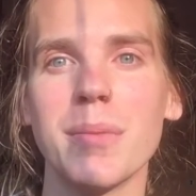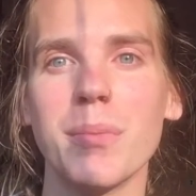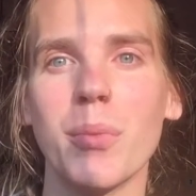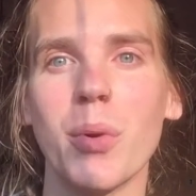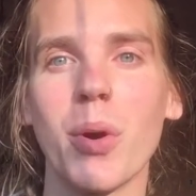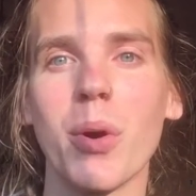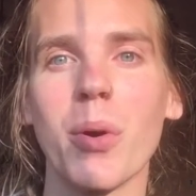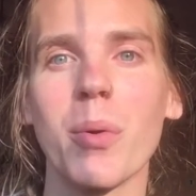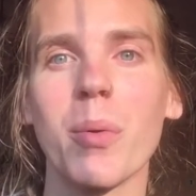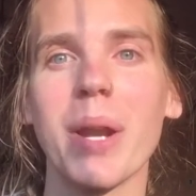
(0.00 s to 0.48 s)

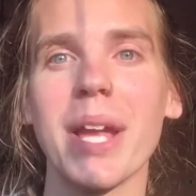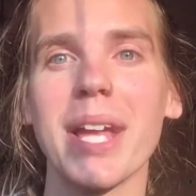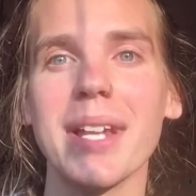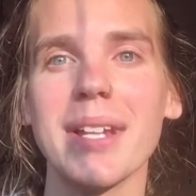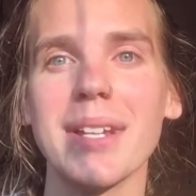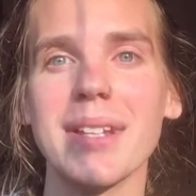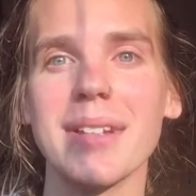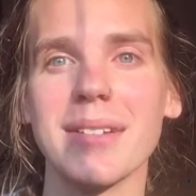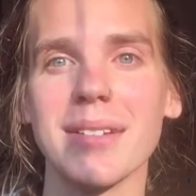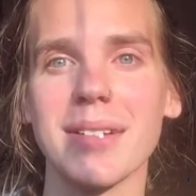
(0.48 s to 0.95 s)
more
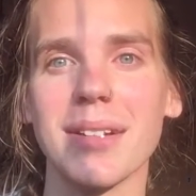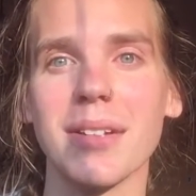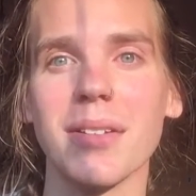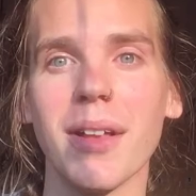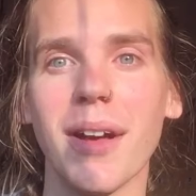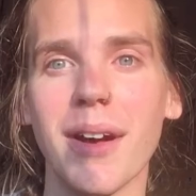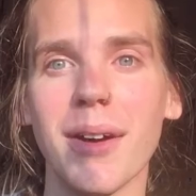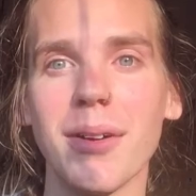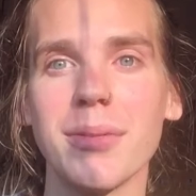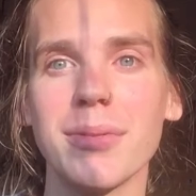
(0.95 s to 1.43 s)
radiant
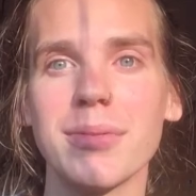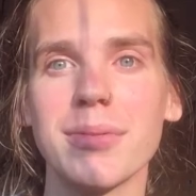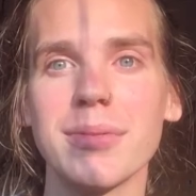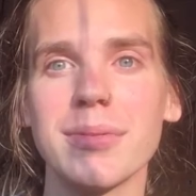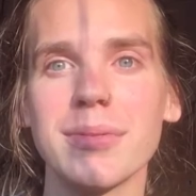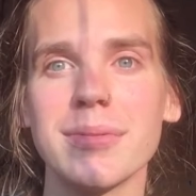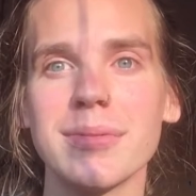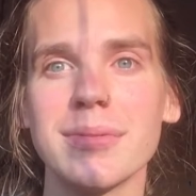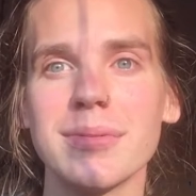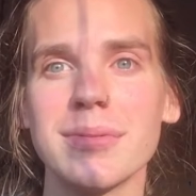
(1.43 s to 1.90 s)
in love
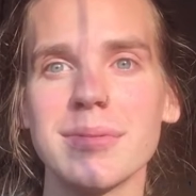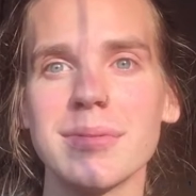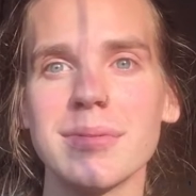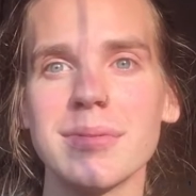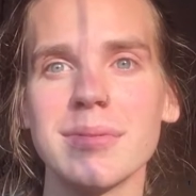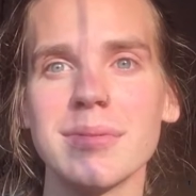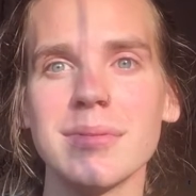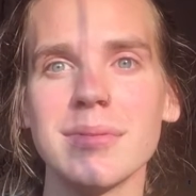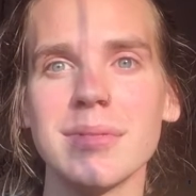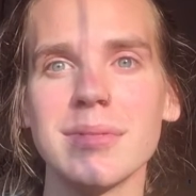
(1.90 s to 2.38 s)

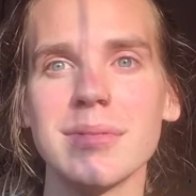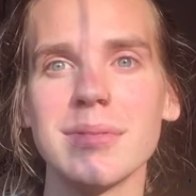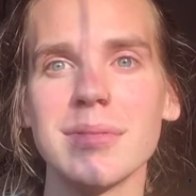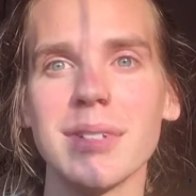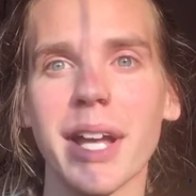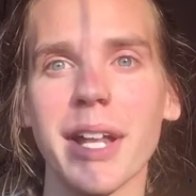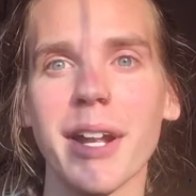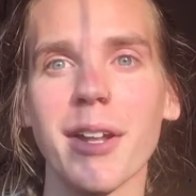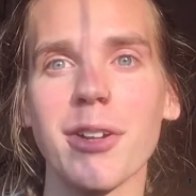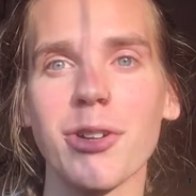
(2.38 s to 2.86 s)

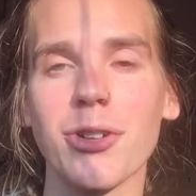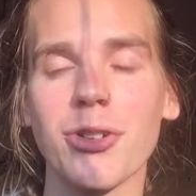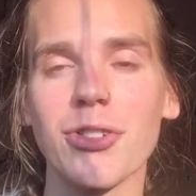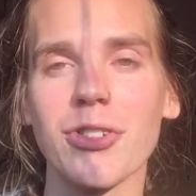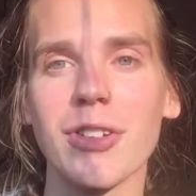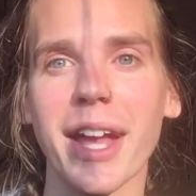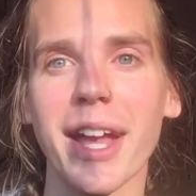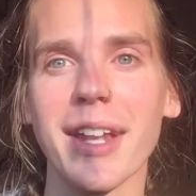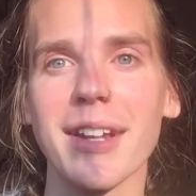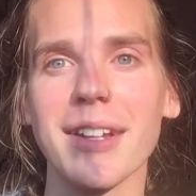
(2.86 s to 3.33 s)
and
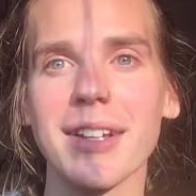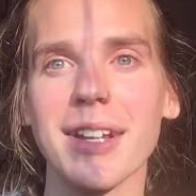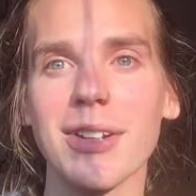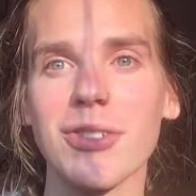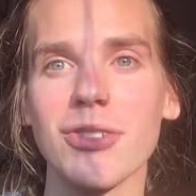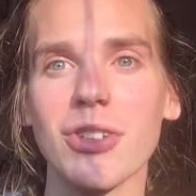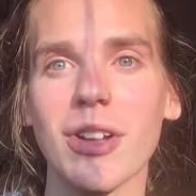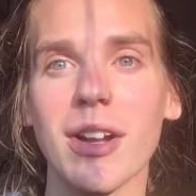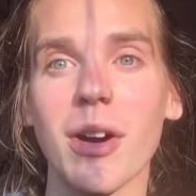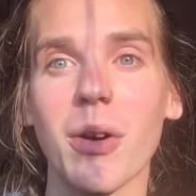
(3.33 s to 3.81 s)
understanding
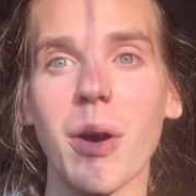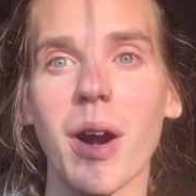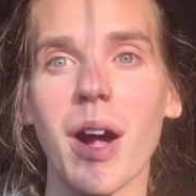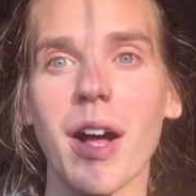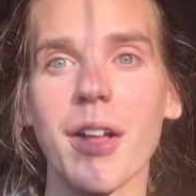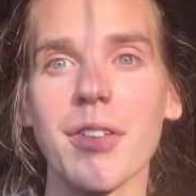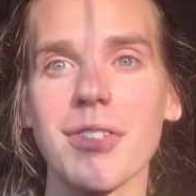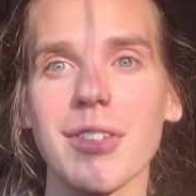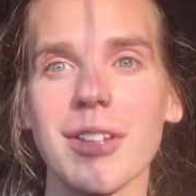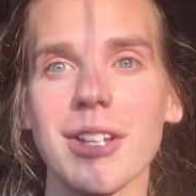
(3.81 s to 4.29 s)
and
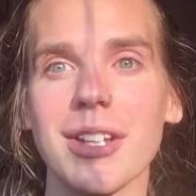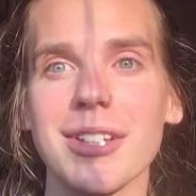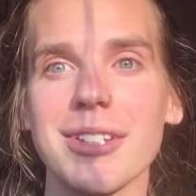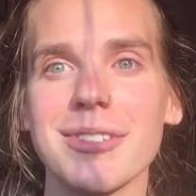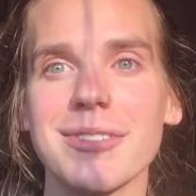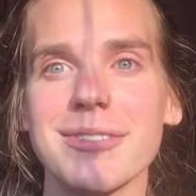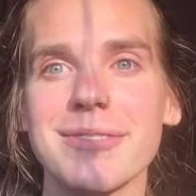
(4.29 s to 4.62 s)
generosity.